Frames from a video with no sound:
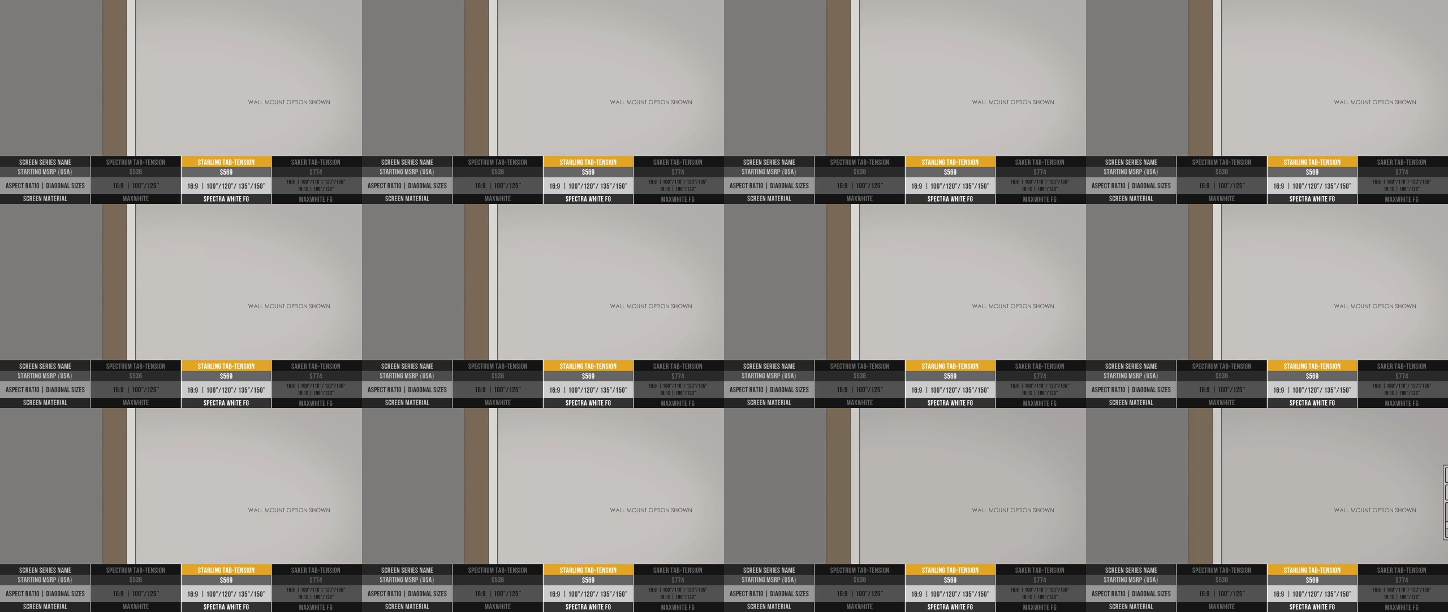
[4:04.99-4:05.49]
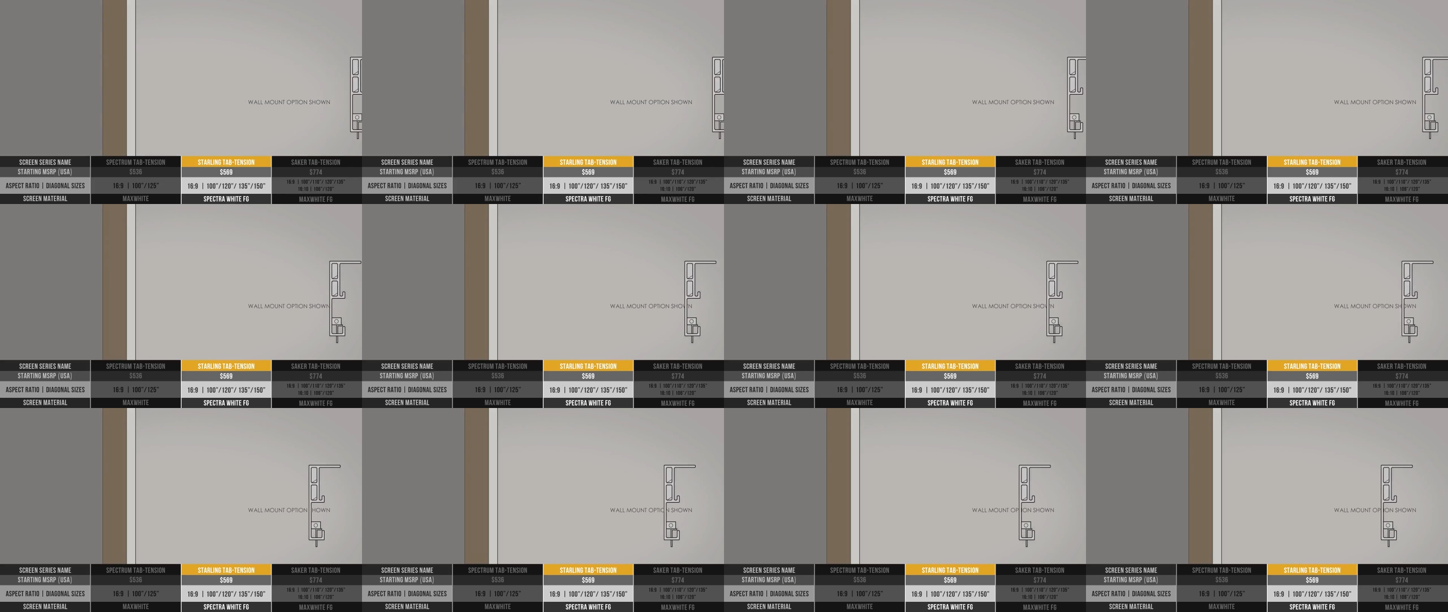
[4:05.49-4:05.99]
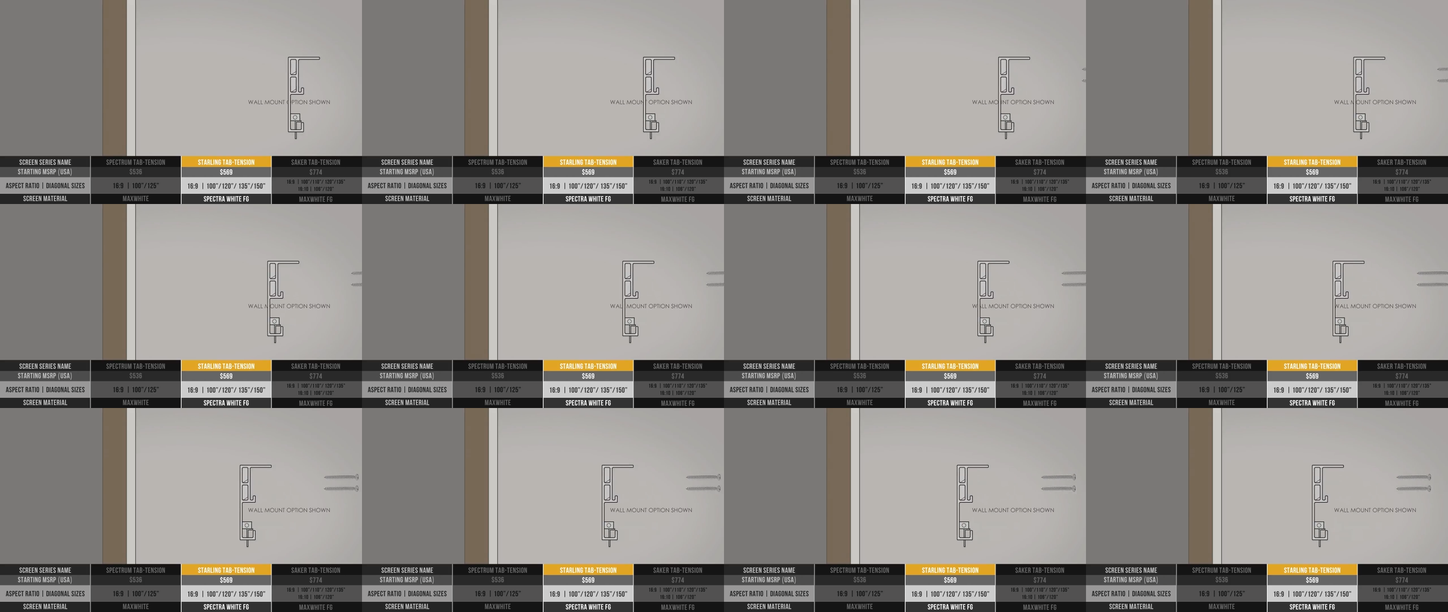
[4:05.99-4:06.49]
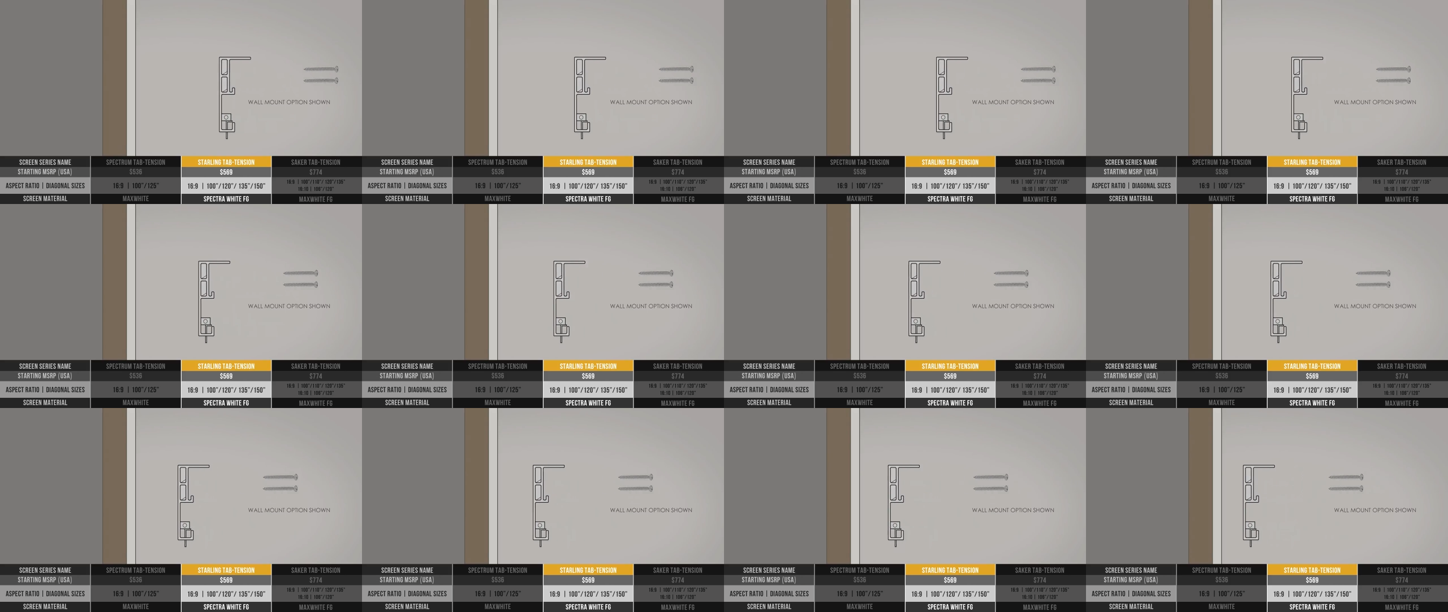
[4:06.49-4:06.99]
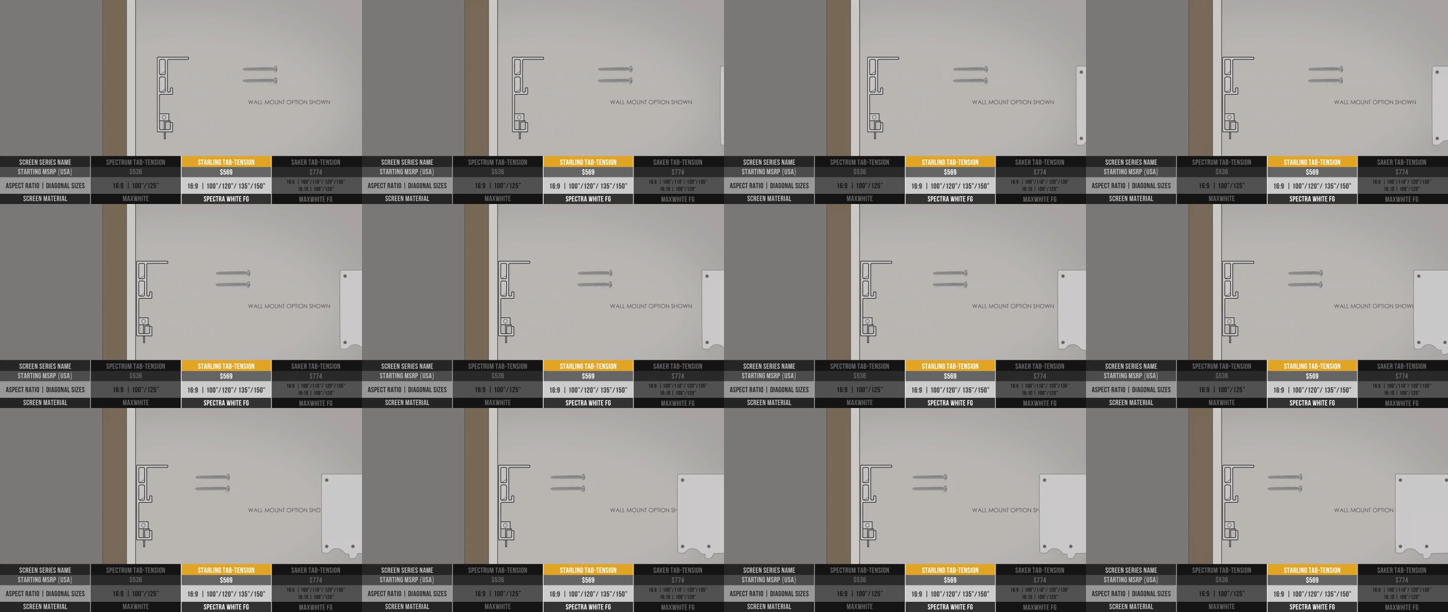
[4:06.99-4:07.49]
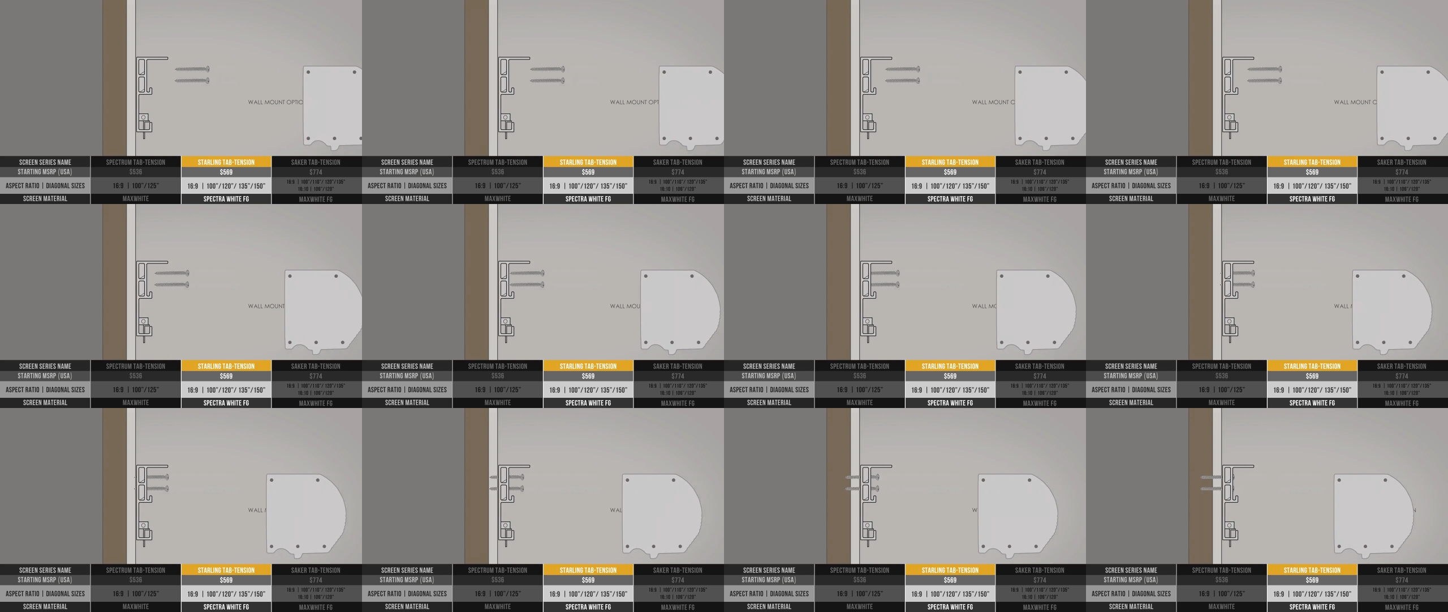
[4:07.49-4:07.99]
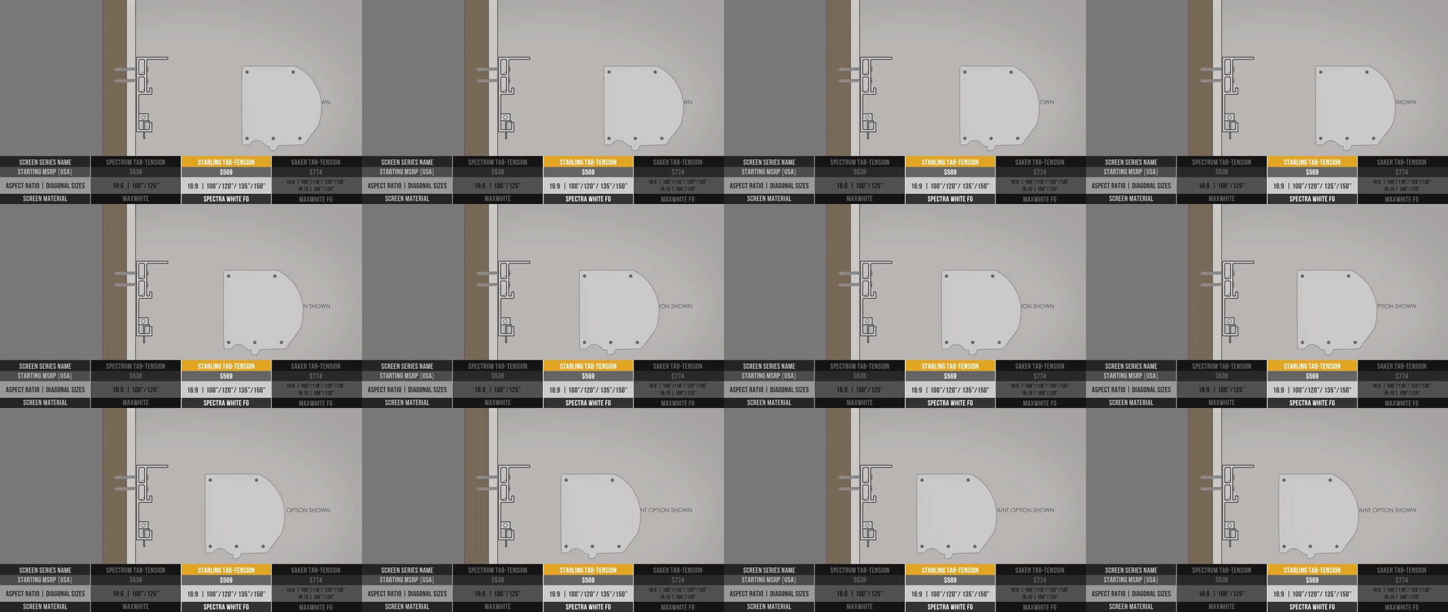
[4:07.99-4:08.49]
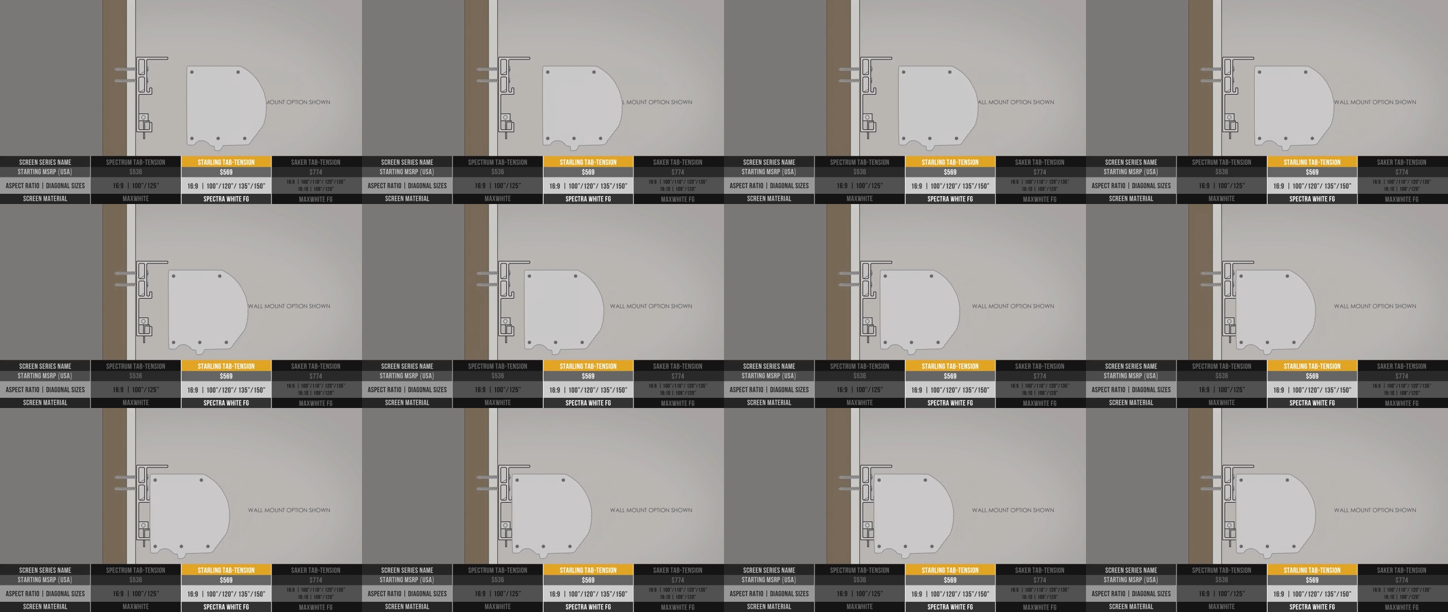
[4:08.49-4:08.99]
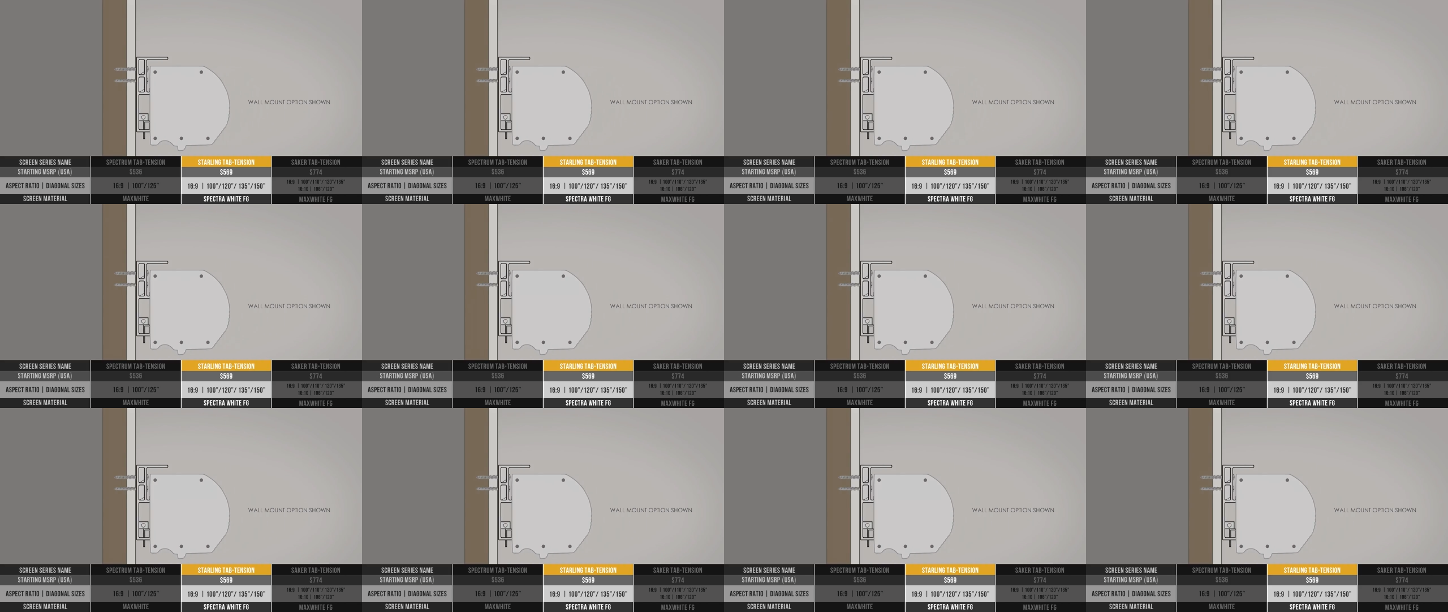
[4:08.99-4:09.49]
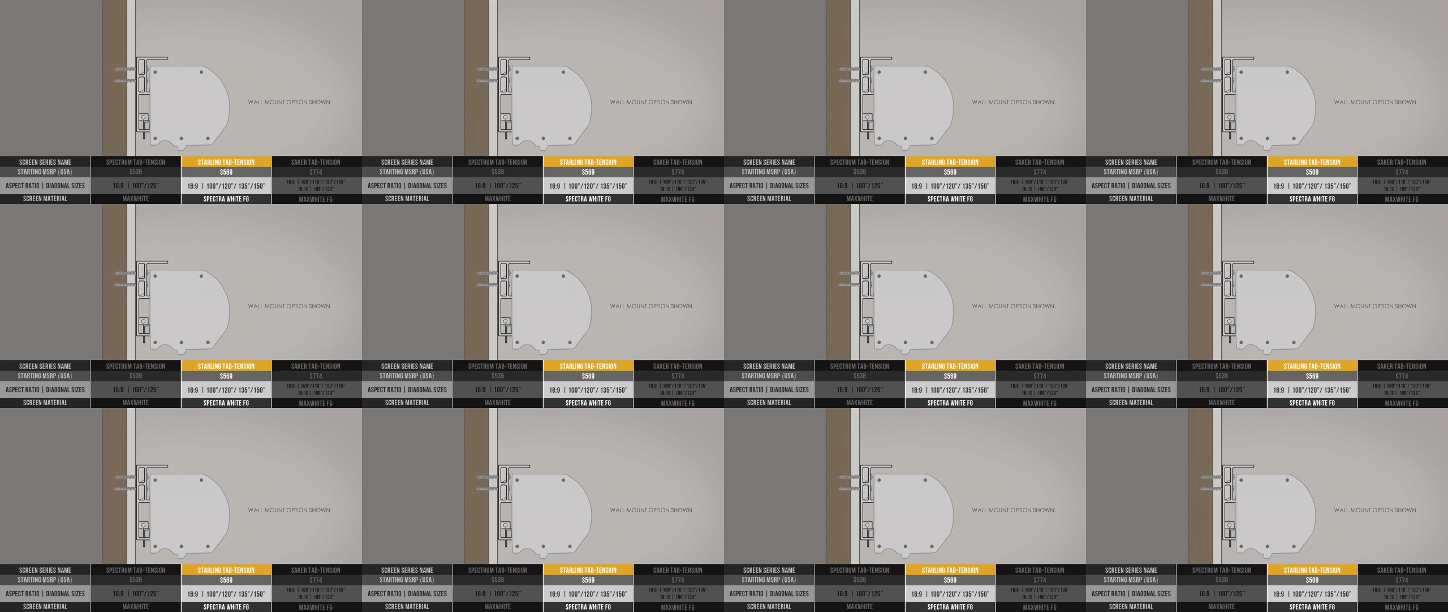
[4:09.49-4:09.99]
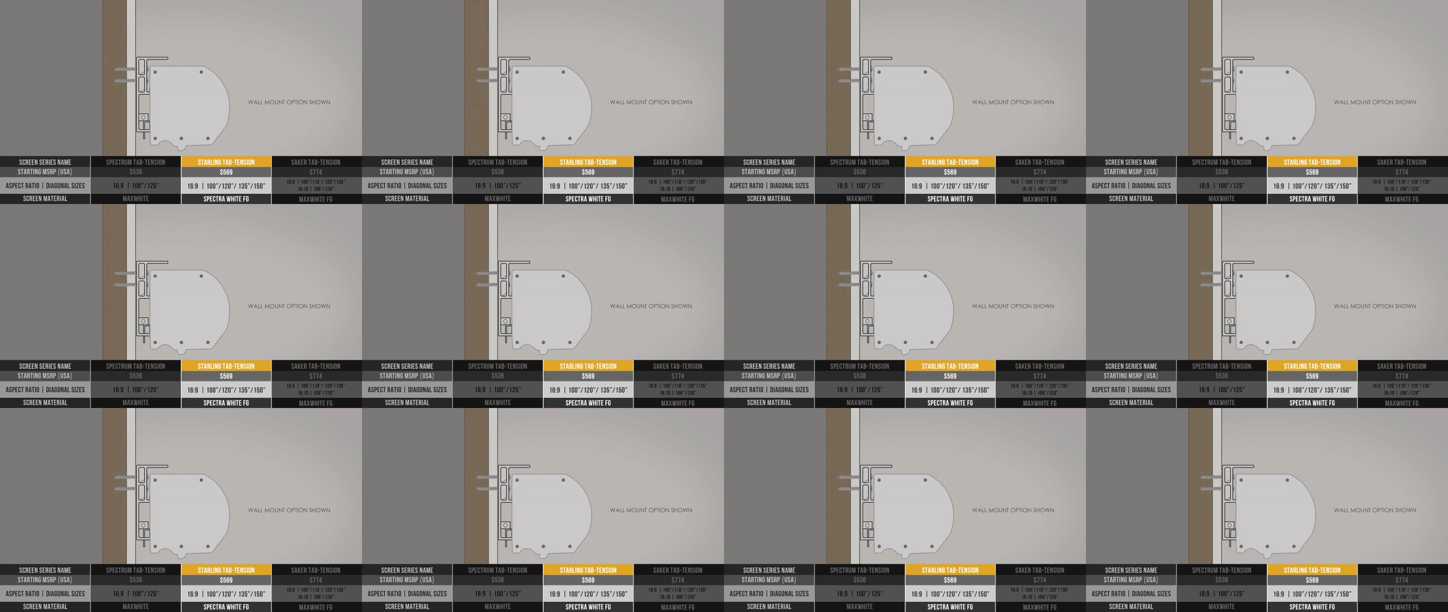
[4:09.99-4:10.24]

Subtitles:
Nobody's mouth can be seen.